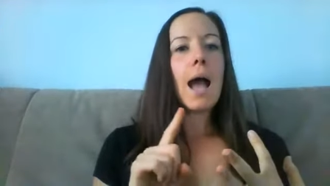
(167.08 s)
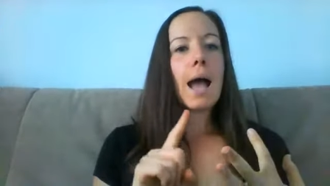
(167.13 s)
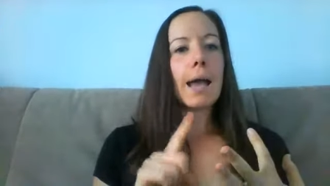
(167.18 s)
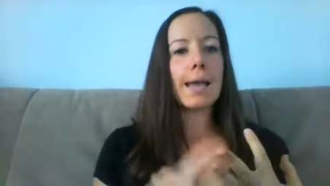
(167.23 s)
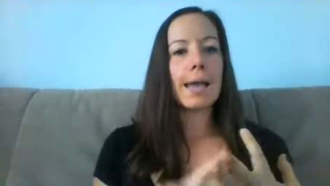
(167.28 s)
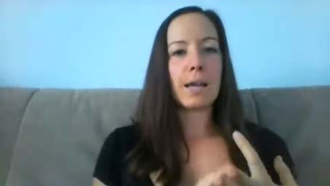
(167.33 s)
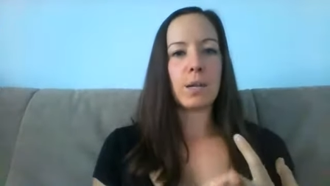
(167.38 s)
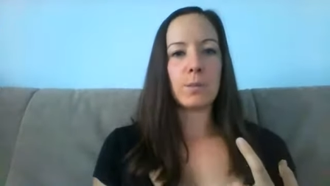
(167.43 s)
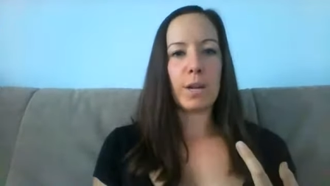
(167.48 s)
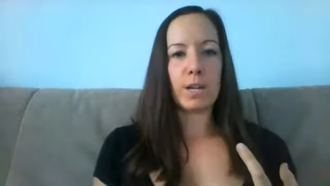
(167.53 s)
I
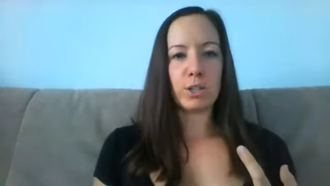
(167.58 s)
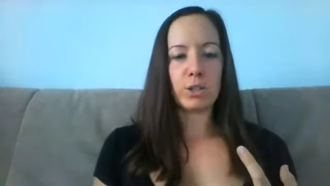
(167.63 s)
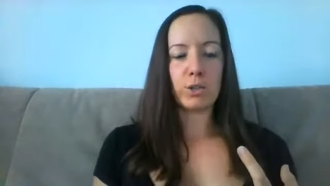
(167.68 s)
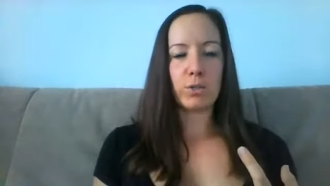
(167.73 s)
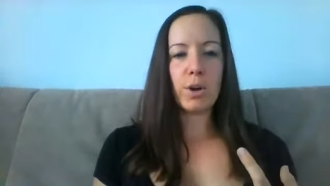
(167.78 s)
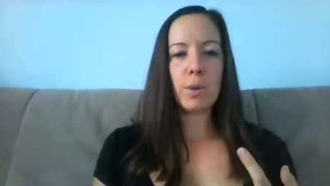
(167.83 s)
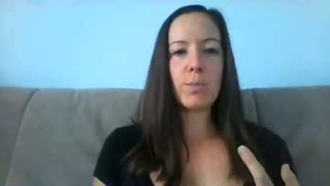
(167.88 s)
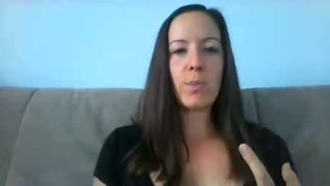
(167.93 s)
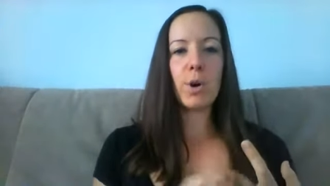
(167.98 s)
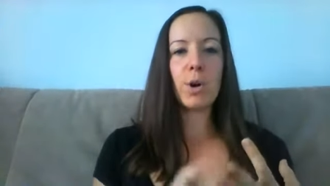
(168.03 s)
had a
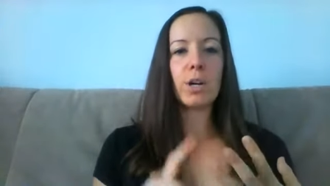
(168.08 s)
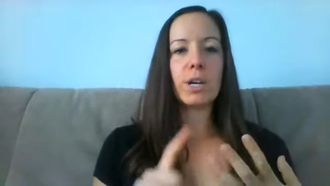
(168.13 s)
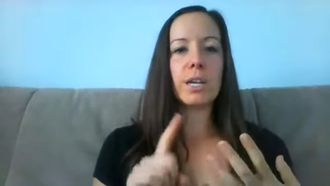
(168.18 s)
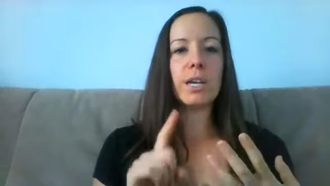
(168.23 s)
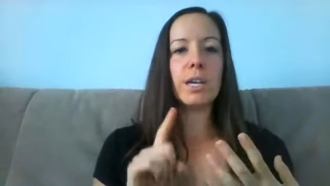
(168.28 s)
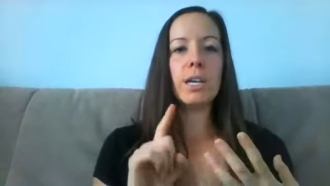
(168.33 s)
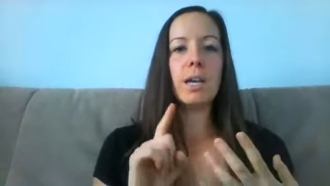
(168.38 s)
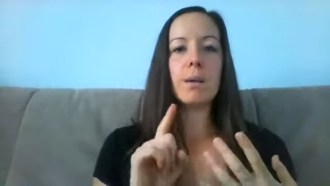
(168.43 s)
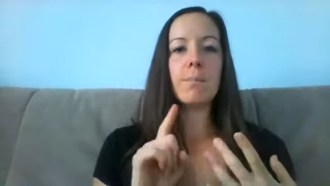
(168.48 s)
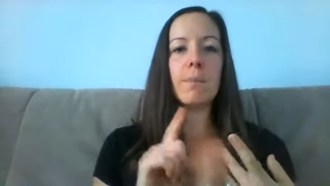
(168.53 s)
bachelorette
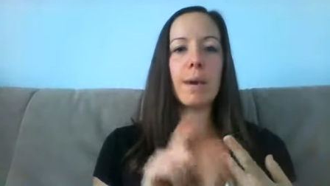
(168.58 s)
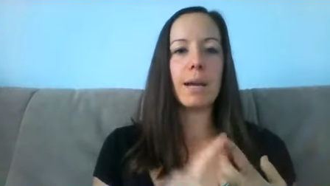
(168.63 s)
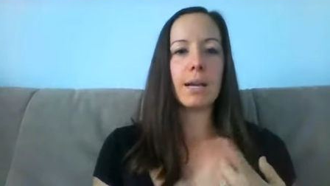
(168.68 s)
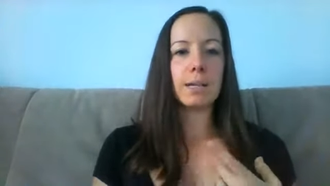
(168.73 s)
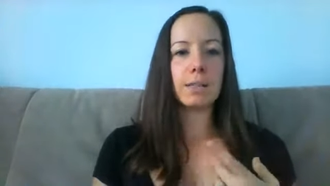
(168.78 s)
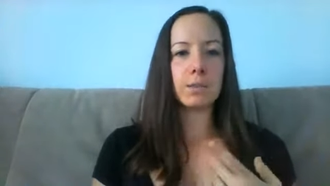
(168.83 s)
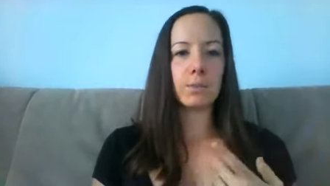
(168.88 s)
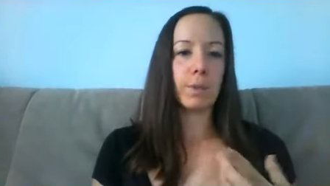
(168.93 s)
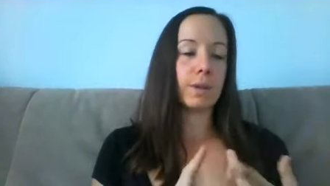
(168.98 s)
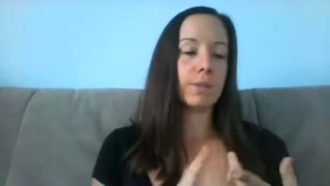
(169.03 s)
party. My
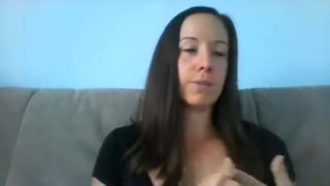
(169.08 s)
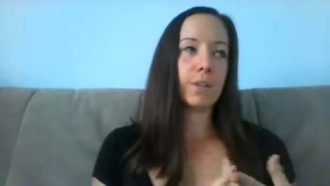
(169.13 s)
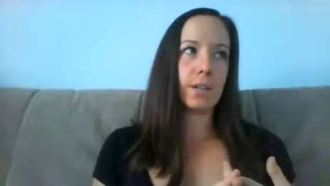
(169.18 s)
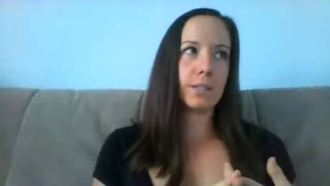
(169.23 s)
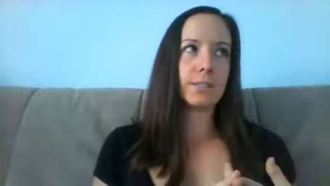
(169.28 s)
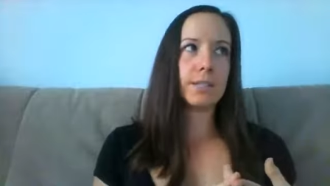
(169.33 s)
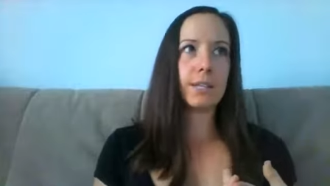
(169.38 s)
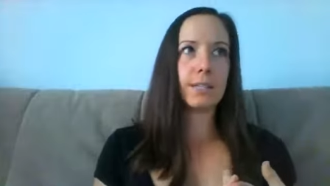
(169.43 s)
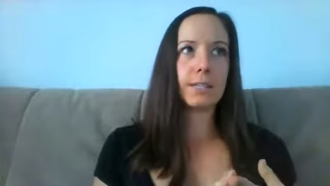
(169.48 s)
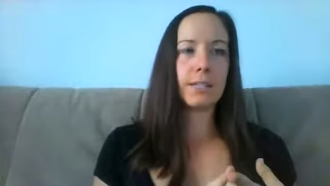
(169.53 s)

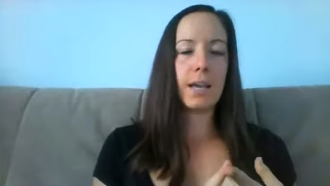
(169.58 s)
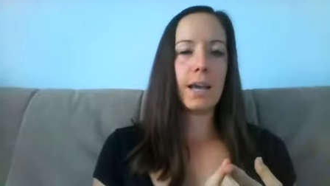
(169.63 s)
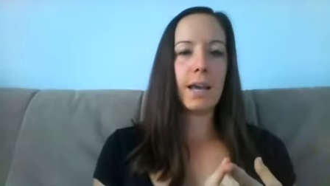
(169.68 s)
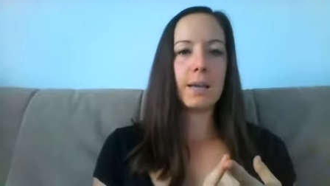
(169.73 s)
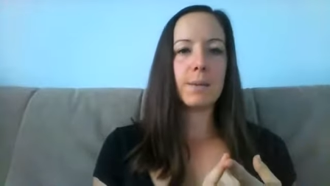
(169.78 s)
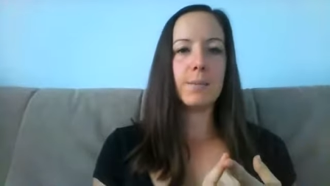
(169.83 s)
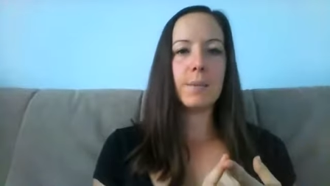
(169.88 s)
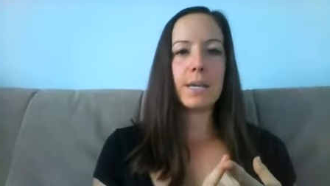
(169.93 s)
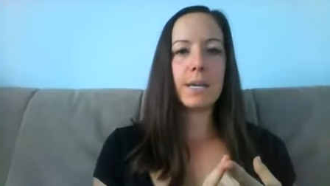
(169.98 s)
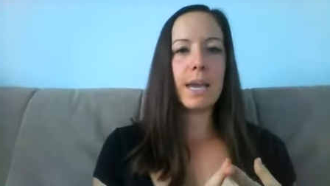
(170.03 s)
fiance at the
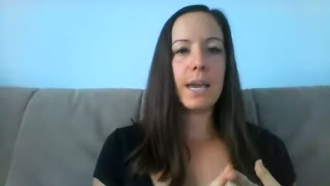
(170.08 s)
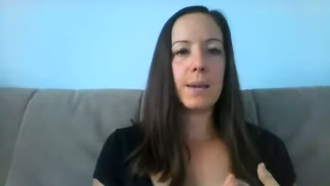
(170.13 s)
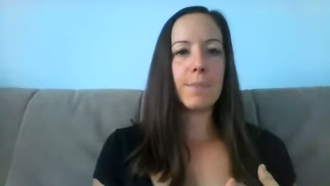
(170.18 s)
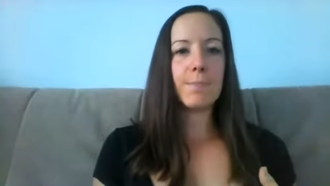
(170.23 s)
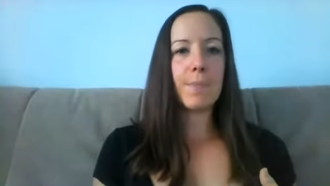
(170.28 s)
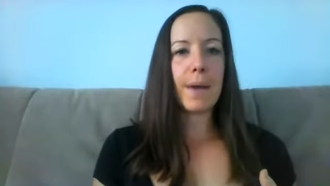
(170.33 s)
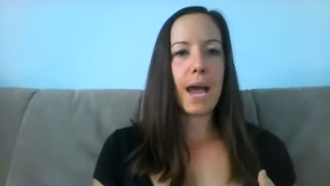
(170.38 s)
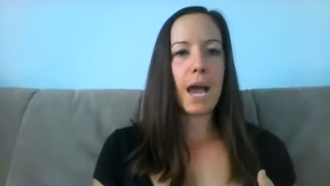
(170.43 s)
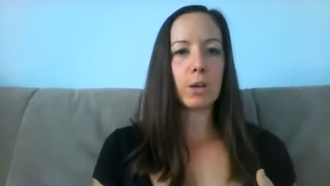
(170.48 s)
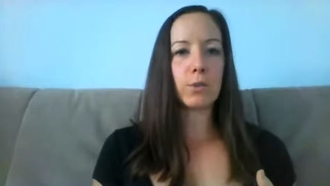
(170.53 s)
time came
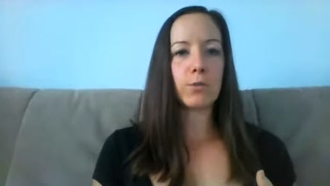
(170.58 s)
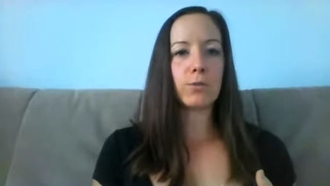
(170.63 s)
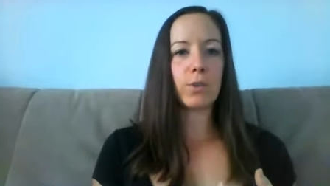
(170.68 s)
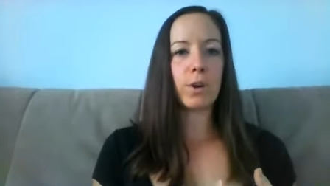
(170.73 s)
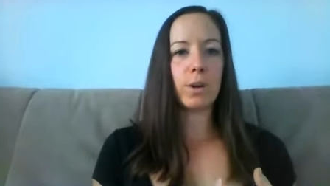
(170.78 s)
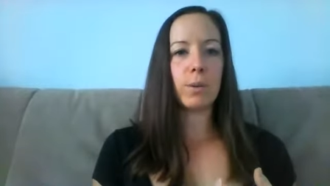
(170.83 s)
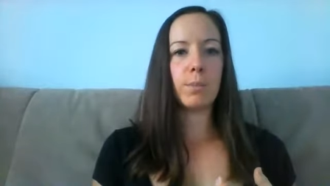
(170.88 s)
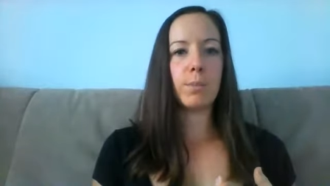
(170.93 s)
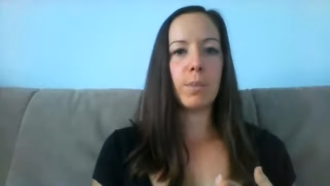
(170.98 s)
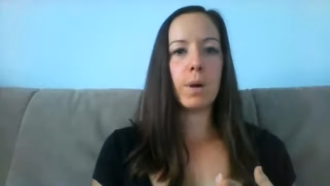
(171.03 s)
back
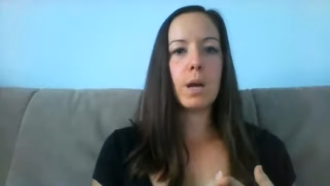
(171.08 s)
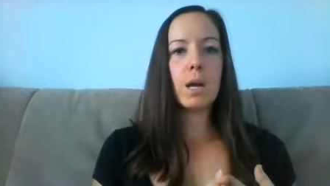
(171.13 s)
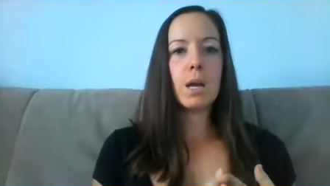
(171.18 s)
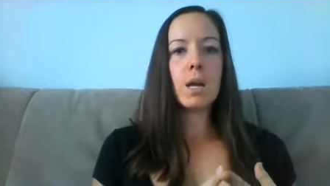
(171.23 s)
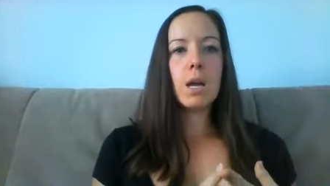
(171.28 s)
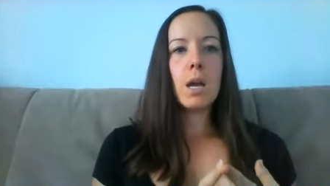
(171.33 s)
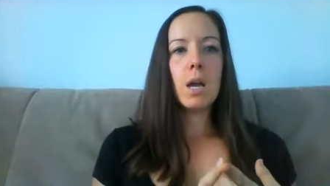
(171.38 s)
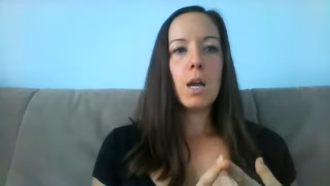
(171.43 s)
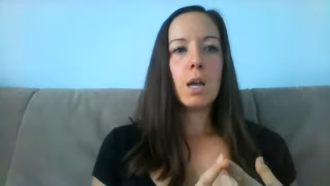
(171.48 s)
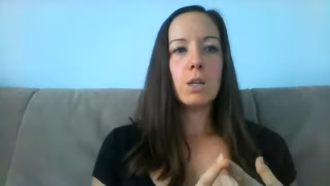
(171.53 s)
from
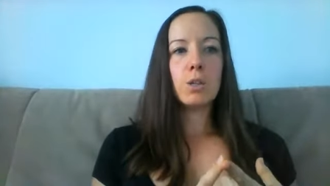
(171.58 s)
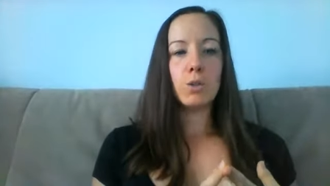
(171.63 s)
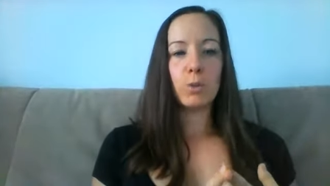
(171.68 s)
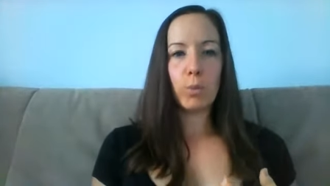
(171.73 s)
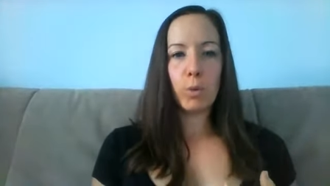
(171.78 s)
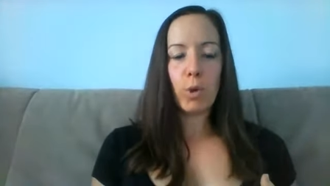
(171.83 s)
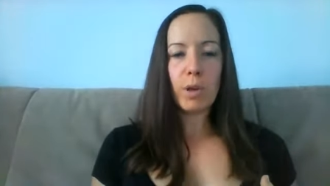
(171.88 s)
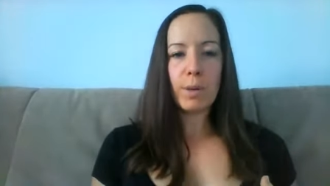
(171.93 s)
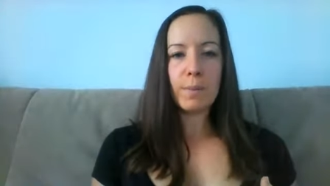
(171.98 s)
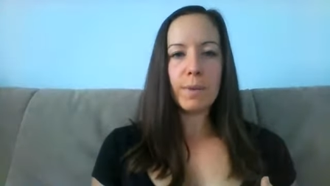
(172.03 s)

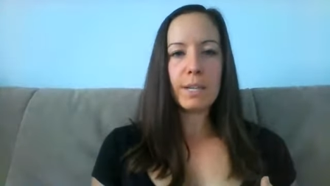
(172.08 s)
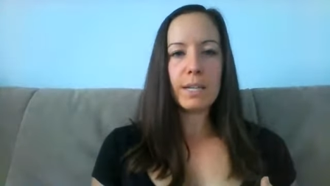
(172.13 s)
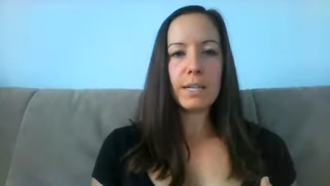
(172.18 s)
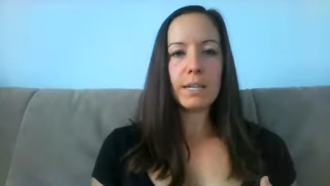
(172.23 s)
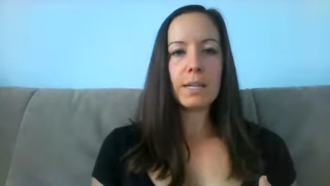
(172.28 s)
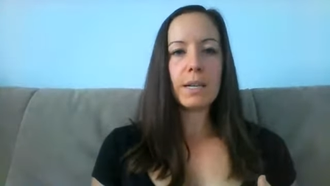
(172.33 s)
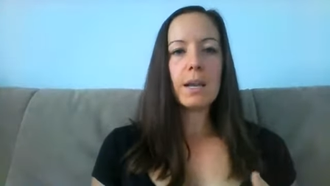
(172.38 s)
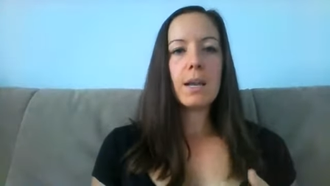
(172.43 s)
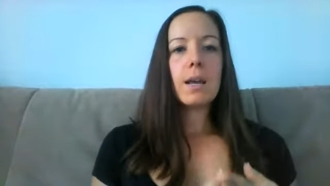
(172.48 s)
deployment.